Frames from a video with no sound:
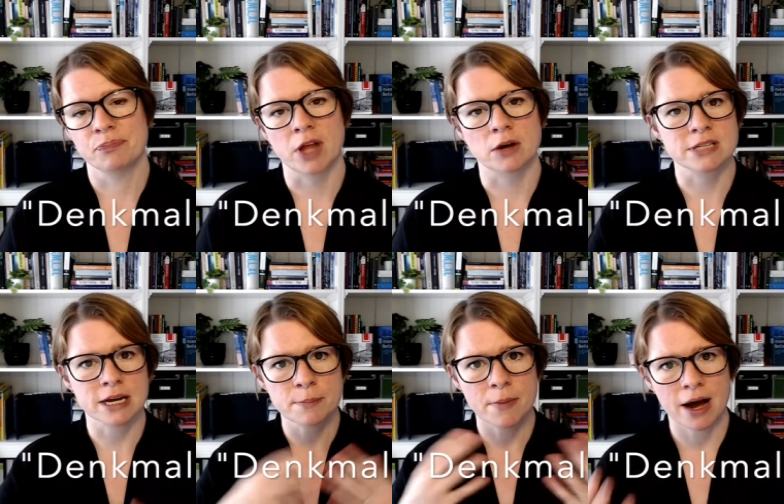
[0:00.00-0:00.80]
Now,
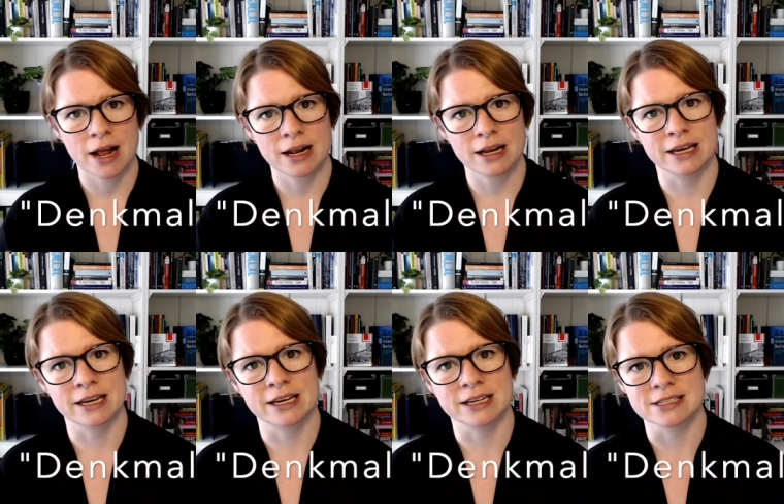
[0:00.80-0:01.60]
Denkmal
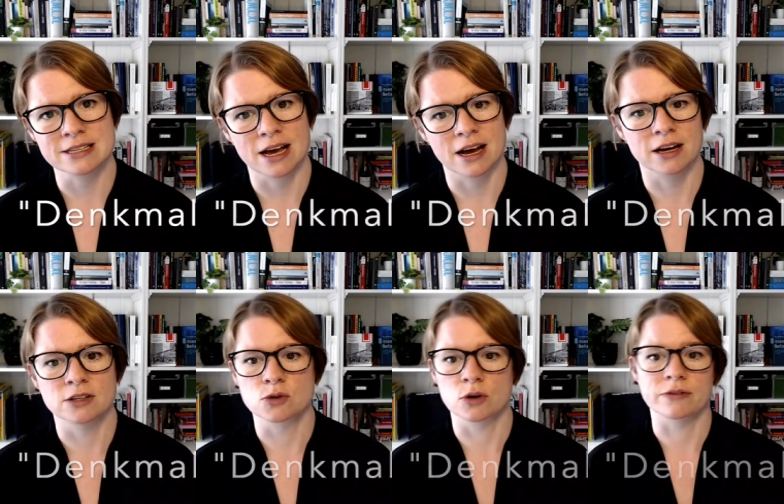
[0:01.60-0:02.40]
is
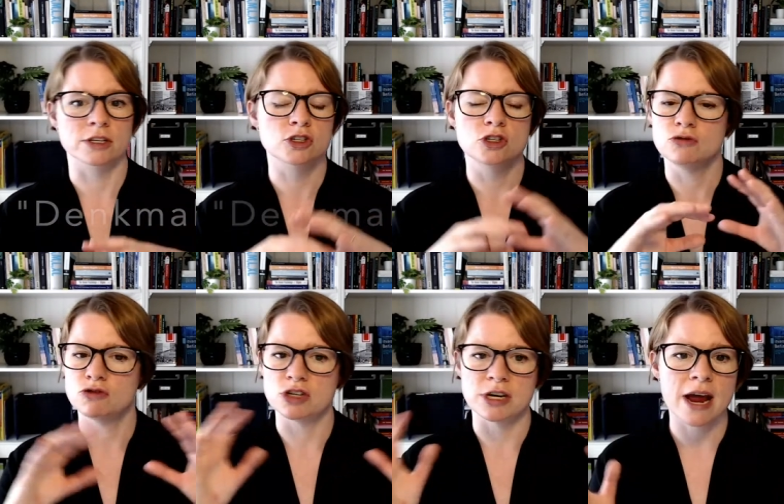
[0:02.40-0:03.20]
sort of a
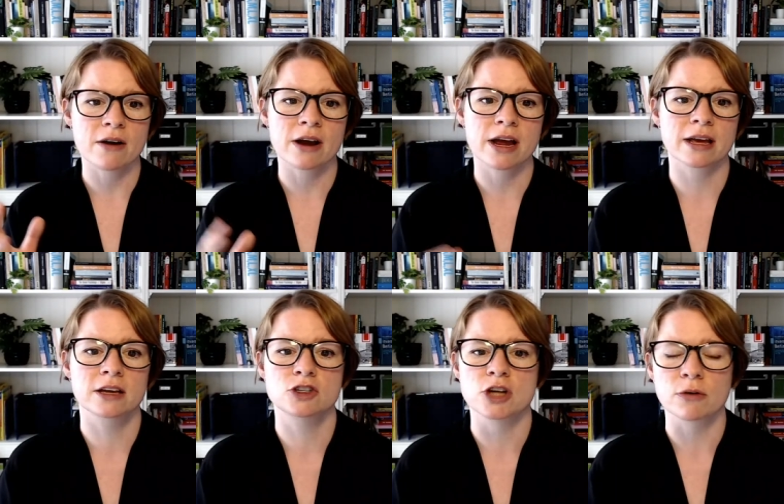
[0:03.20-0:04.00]

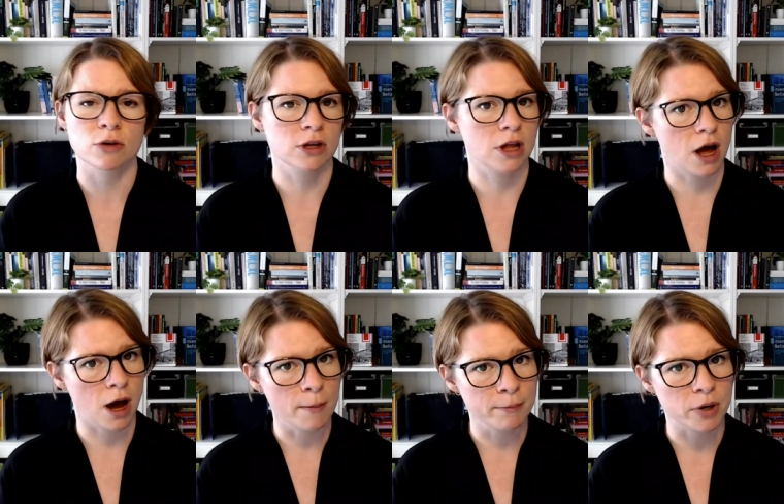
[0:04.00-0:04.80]
general
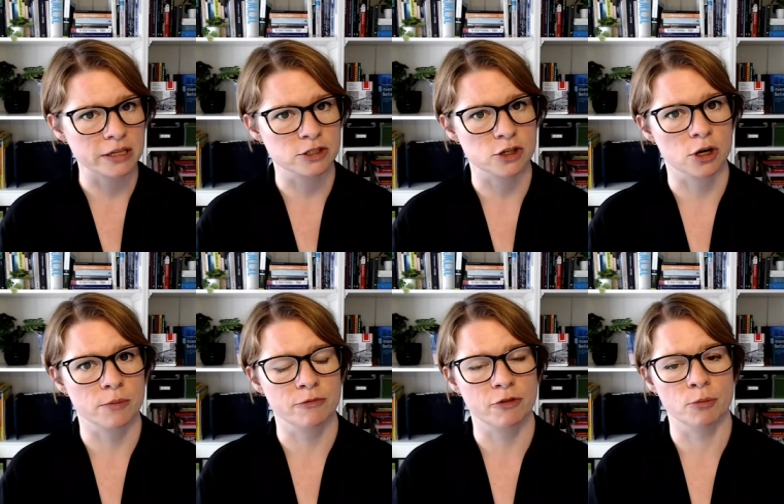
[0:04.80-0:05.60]
umbrella
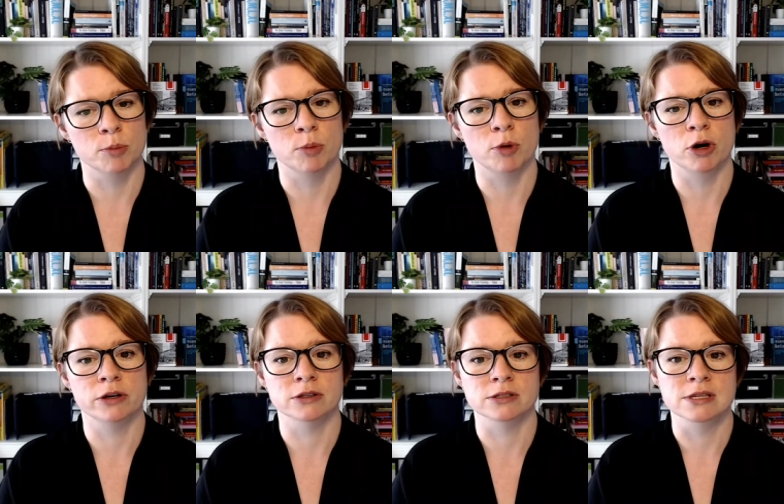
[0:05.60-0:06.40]
term for
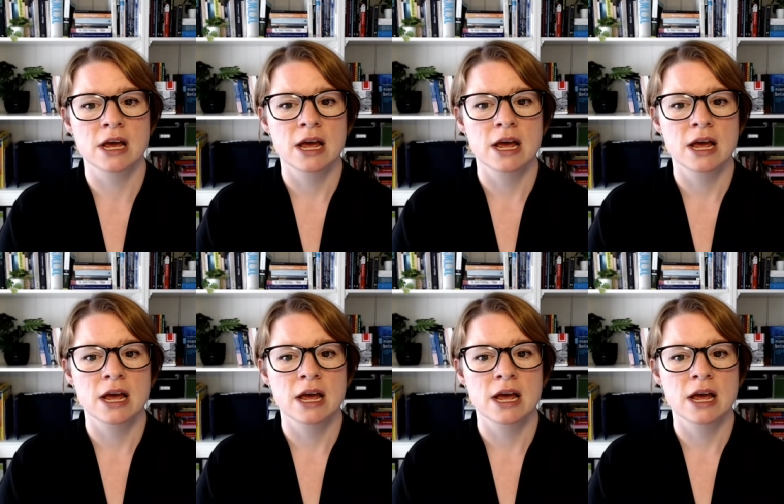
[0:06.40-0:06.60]
memorials.